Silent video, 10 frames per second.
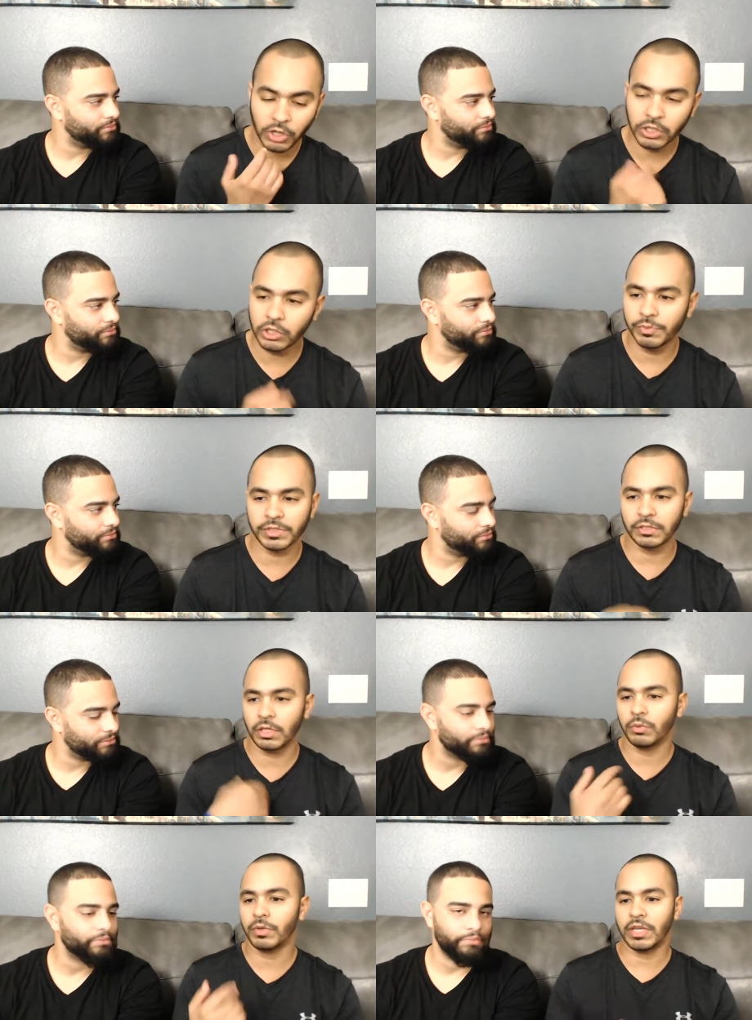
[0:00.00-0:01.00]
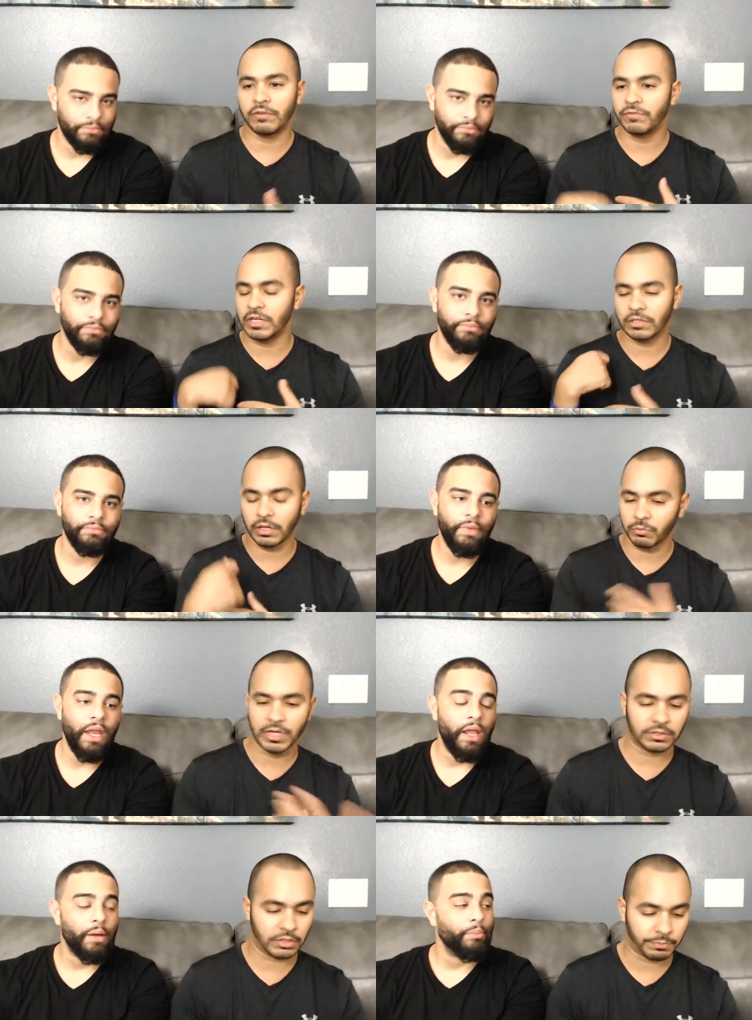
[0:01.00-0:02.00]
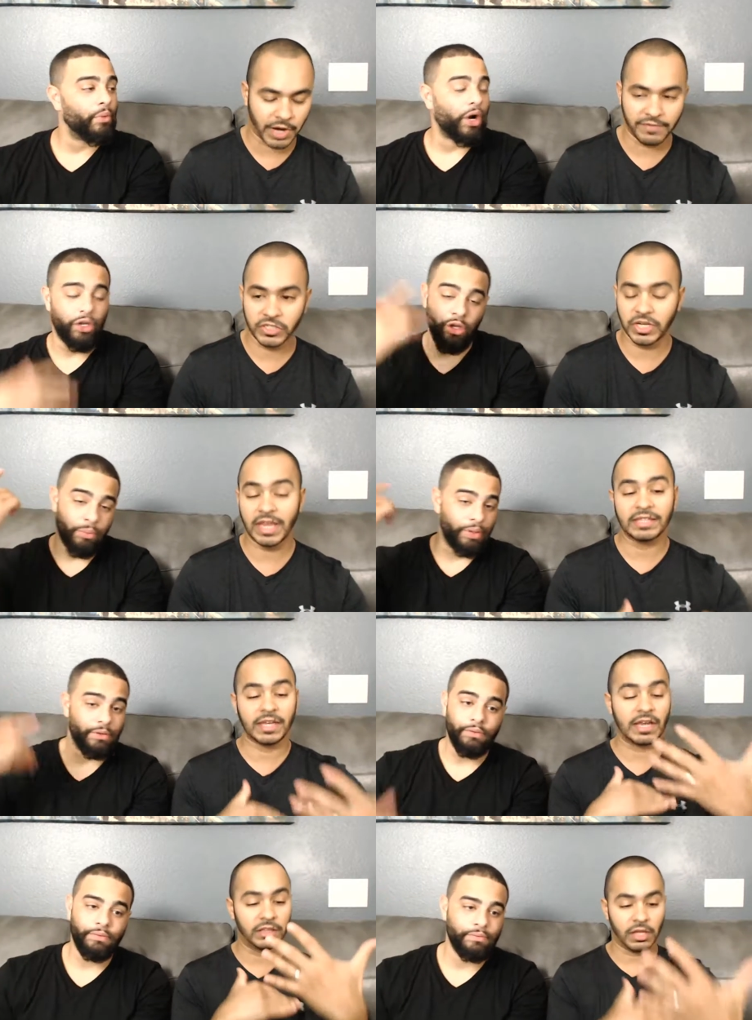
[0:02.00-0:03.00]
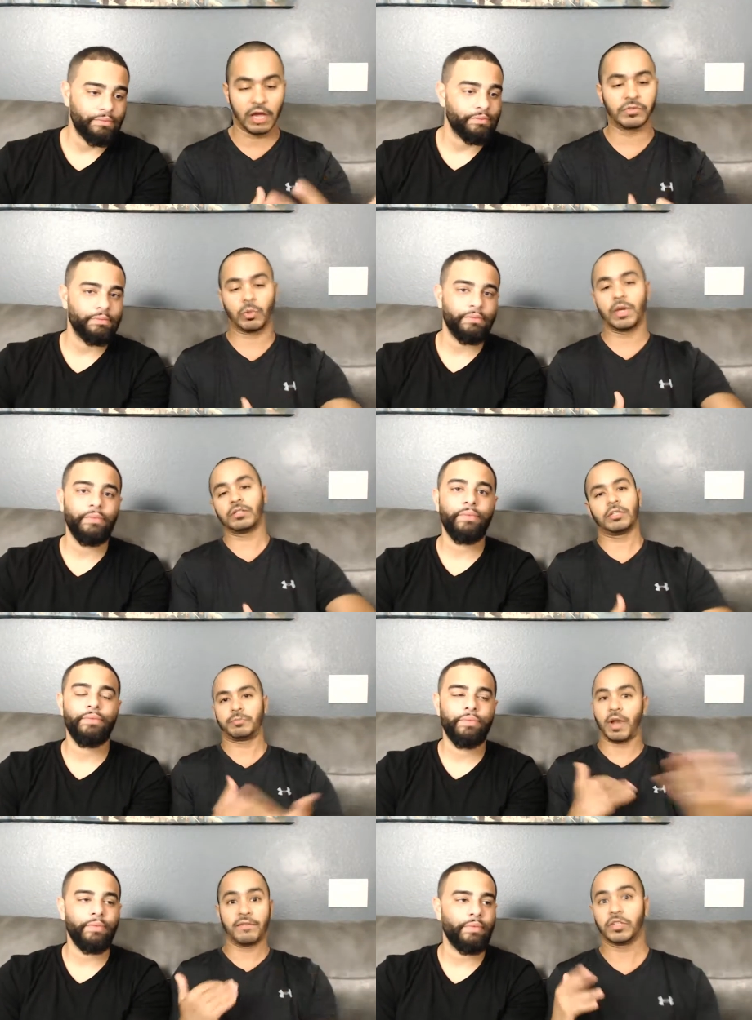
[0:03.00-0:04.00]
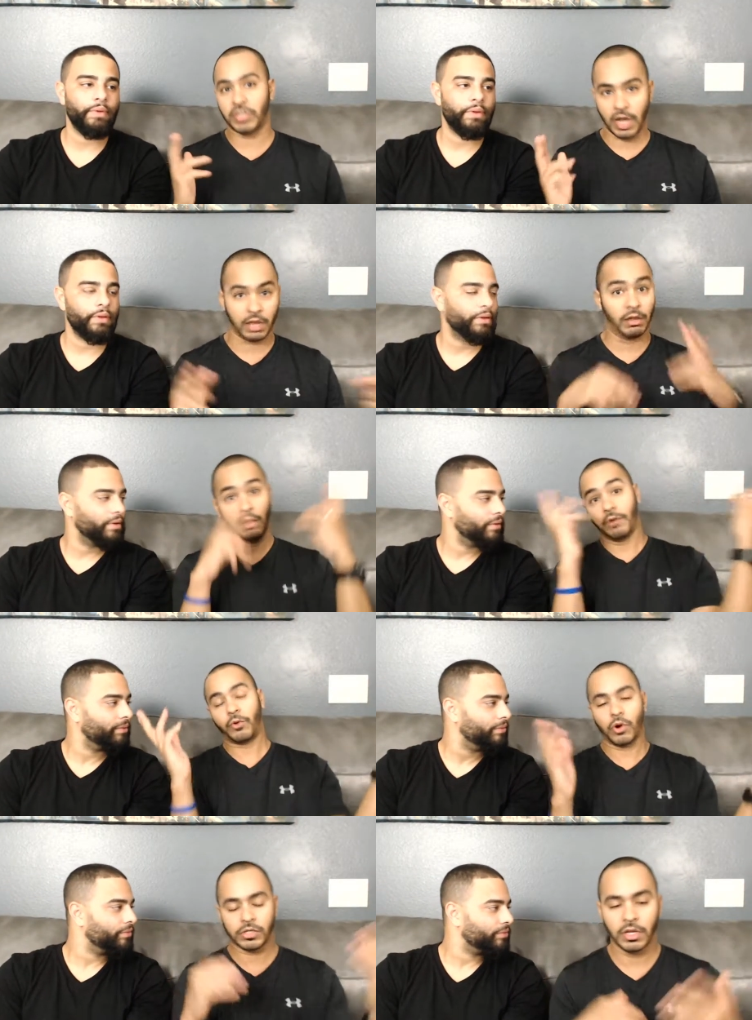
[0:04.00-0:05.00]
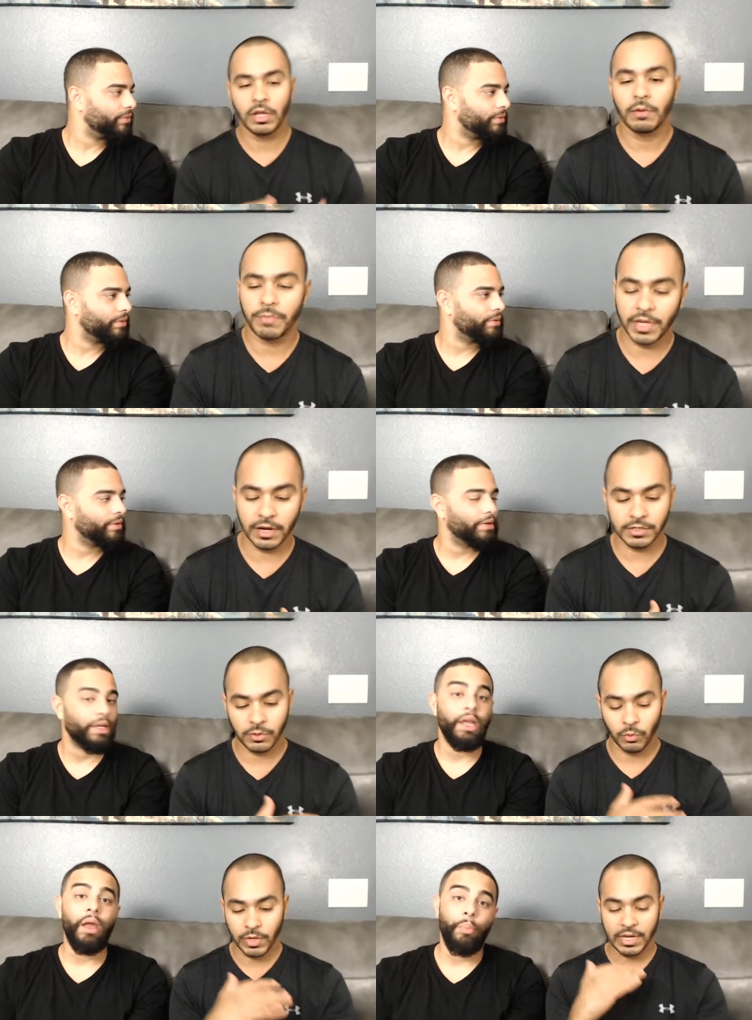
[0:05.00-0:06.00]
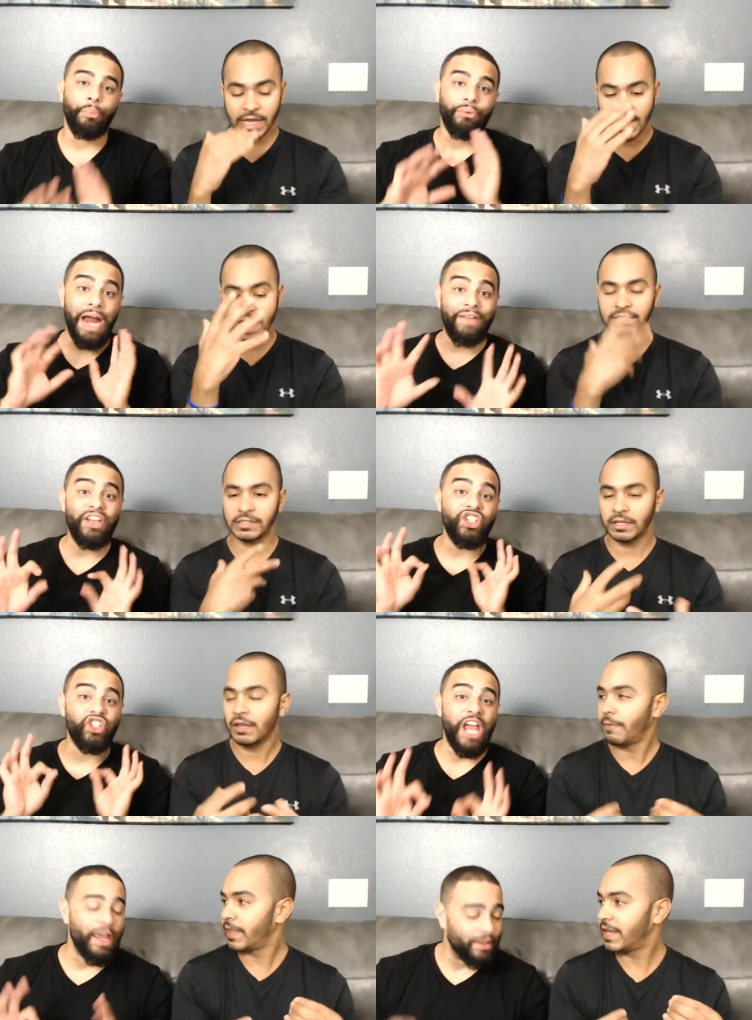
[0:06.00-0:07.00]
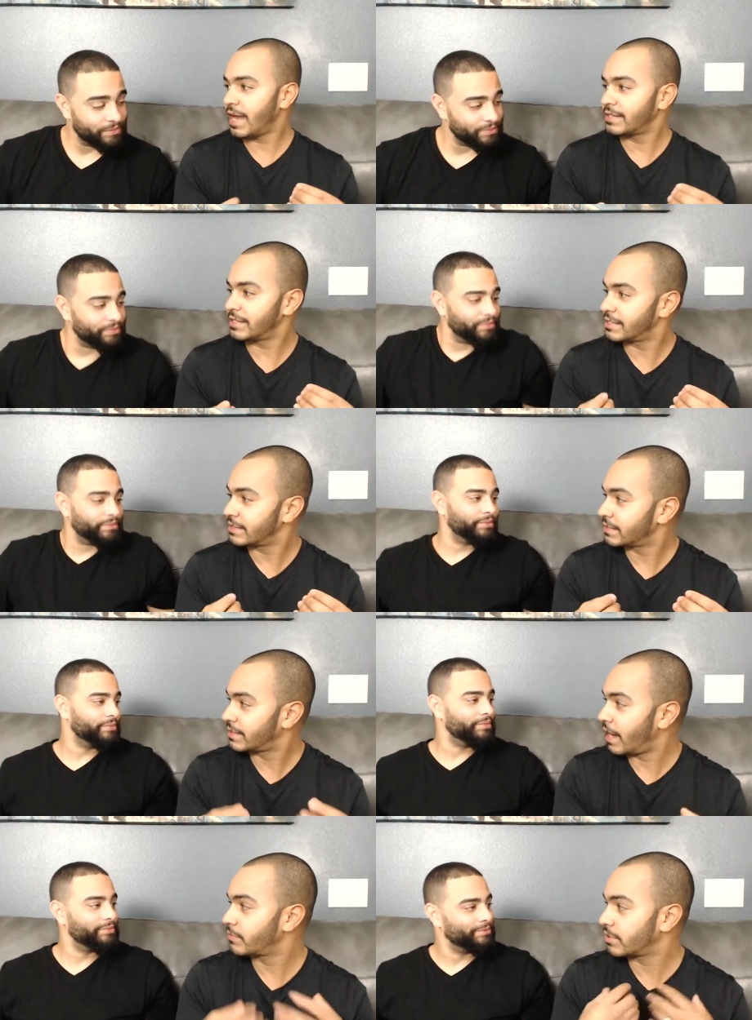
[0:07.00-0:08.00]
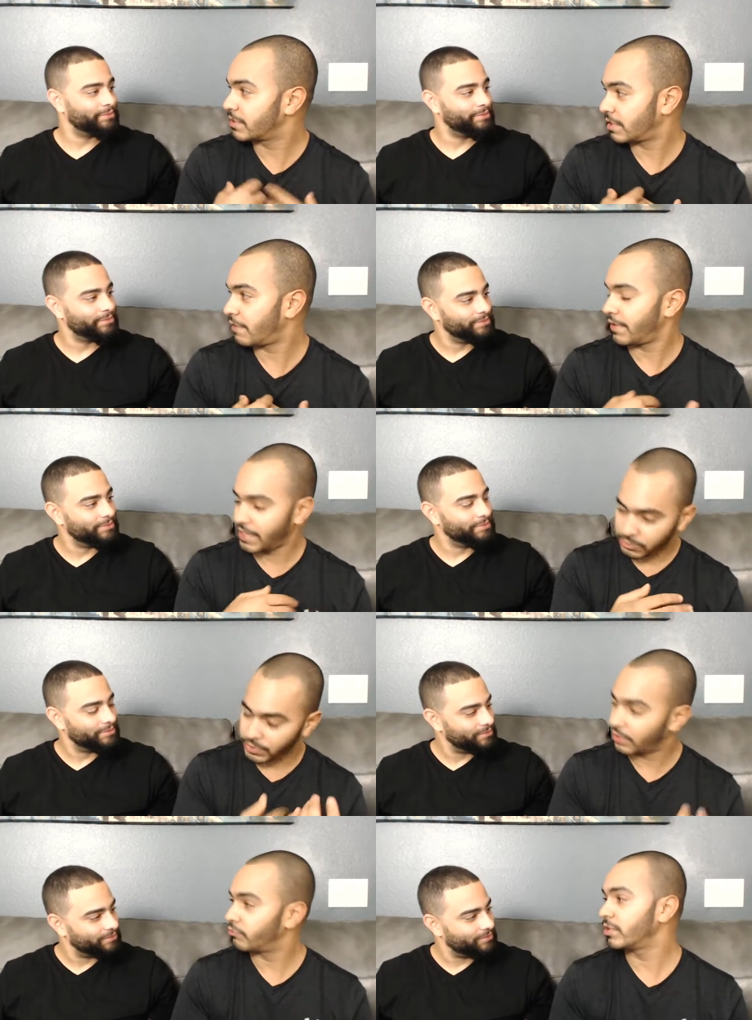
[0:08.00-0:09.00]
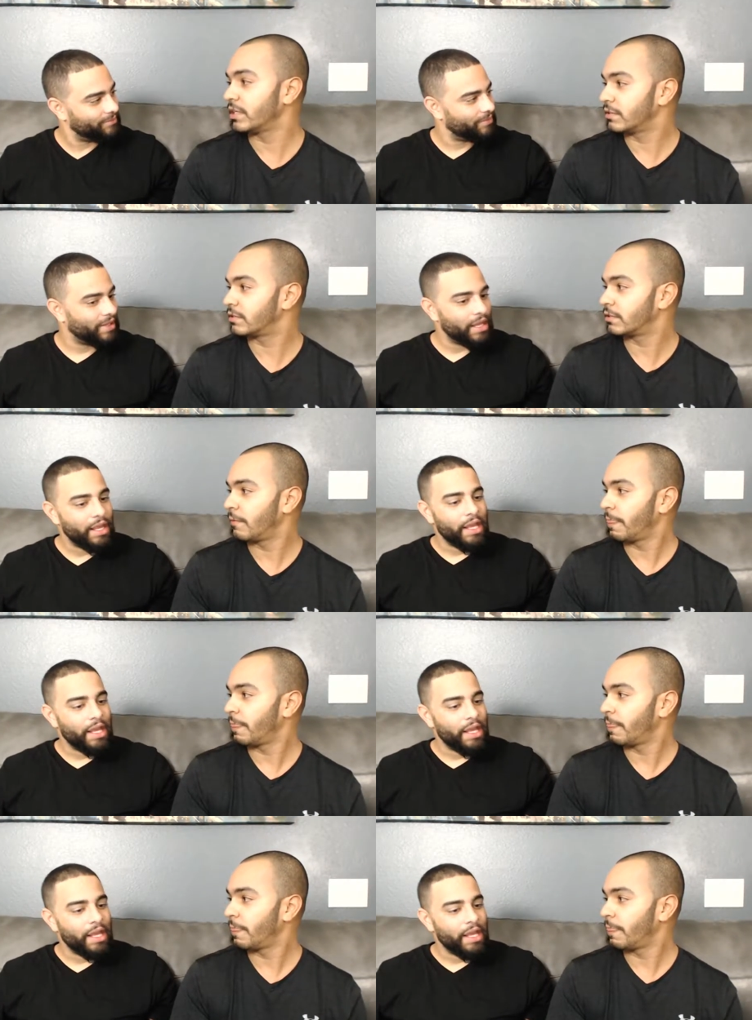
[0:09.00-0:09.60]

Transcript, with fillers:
Speaker 1: Mark Cuban's another one. He reads on when he's on the private Mark jet. Cuban. He said he loves you when he's on his private jet, of course, because he, he private has his, jet. He has his time to himself, and that's when he reads.